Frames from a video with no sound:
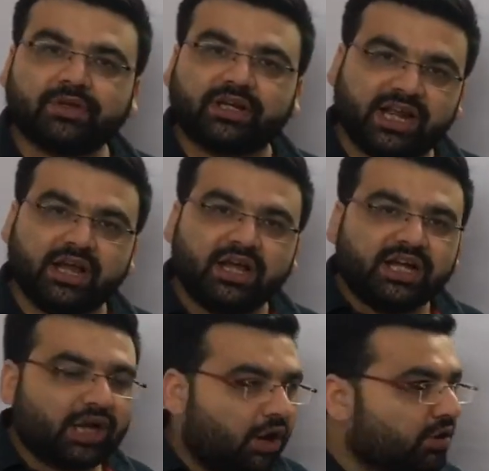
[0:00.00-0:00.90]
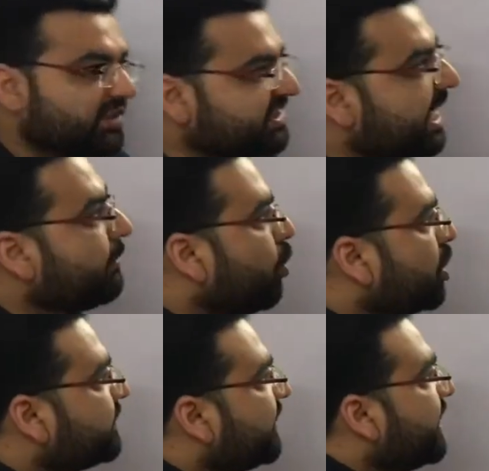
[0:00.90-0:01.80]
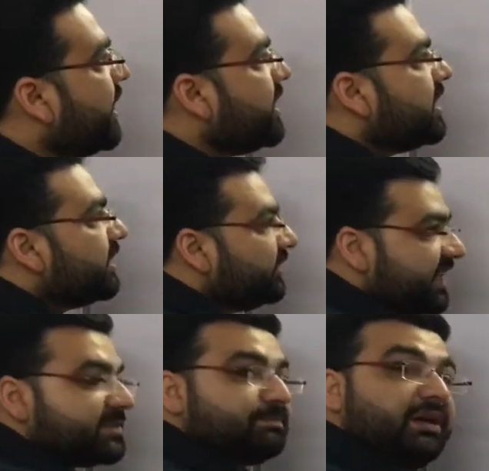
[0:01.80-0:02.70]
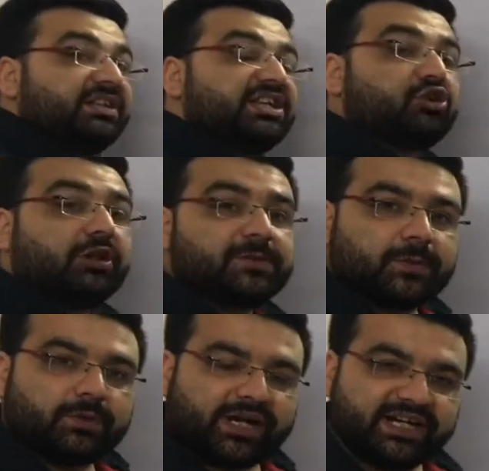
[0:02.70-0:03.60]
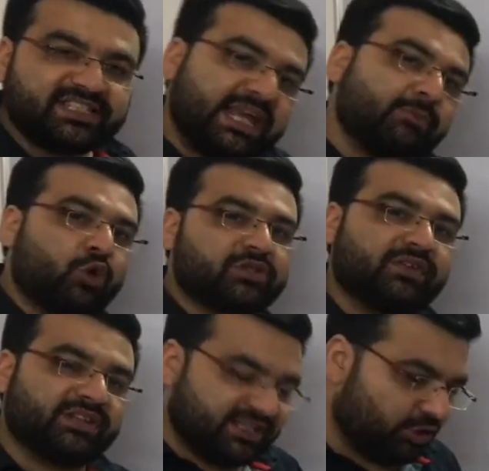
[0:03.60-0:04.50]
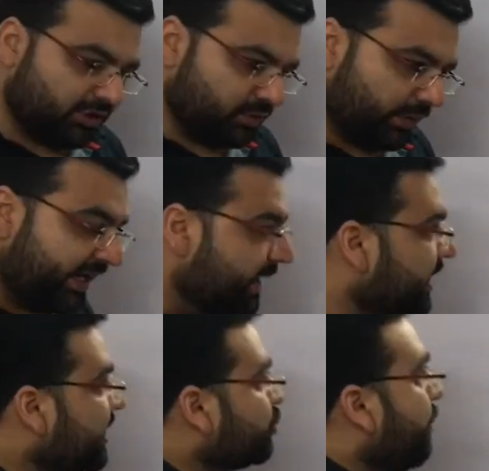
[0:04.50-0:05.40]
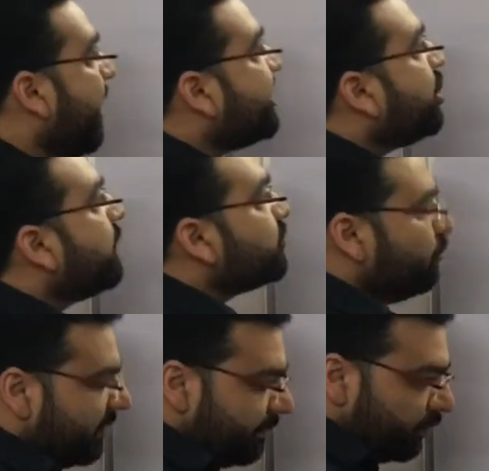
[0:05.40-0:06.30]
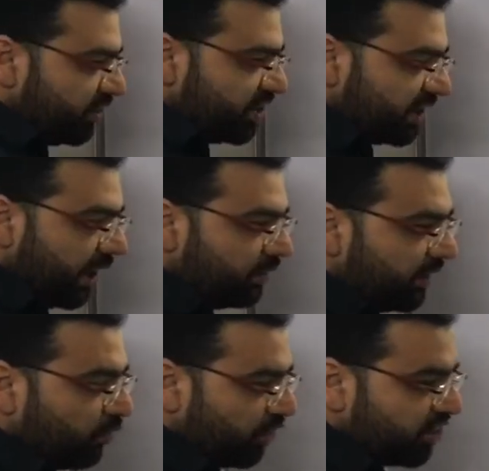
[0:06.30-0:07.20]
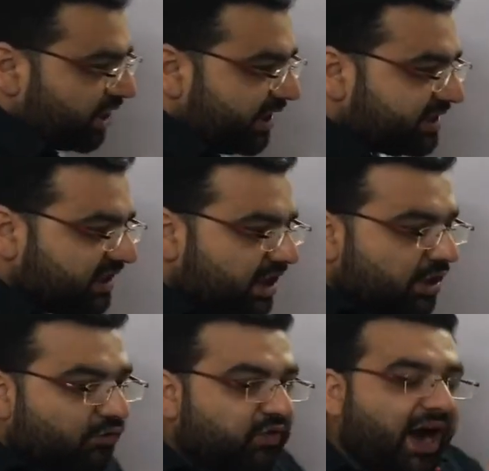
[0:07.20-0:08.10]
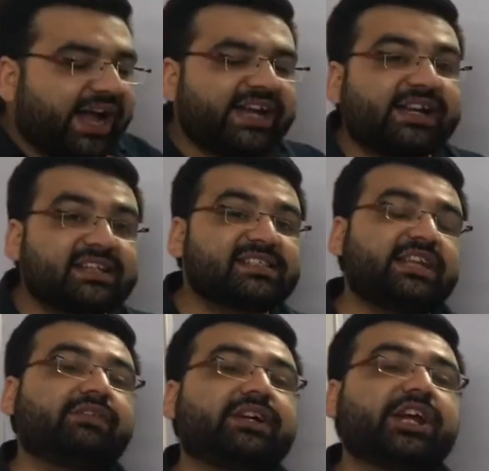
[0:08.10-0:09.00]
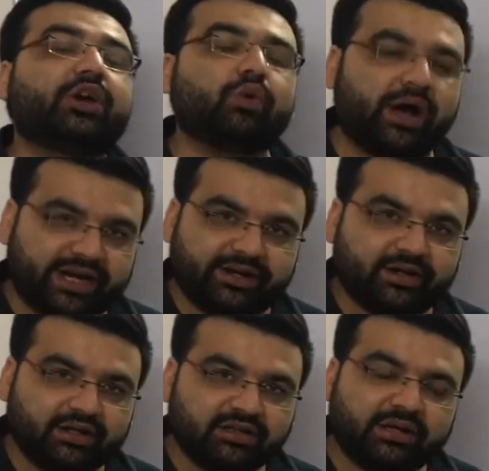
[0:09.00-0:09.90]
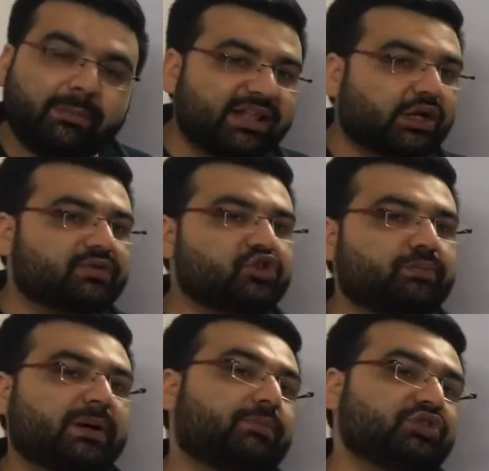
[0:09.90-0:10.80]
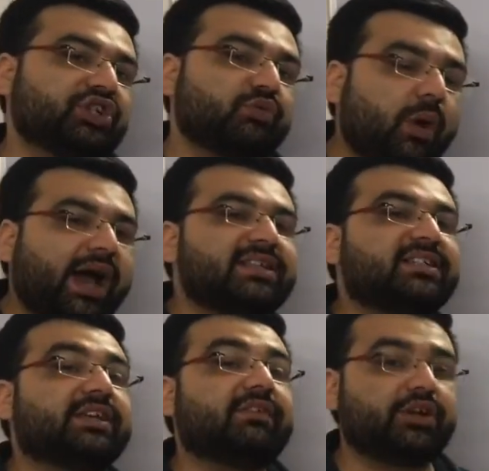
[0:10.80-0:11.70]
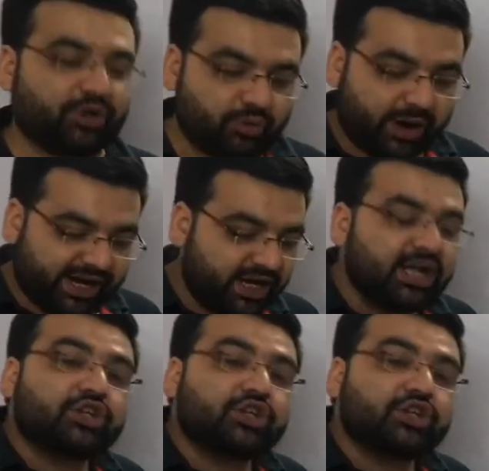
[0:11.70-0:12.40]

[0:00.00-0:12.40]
Clear? Now same goes with the this also, right? Same goes with this also, right? So method of superposition. Now the question is, why it is even required? The method of superposition, why is it even required?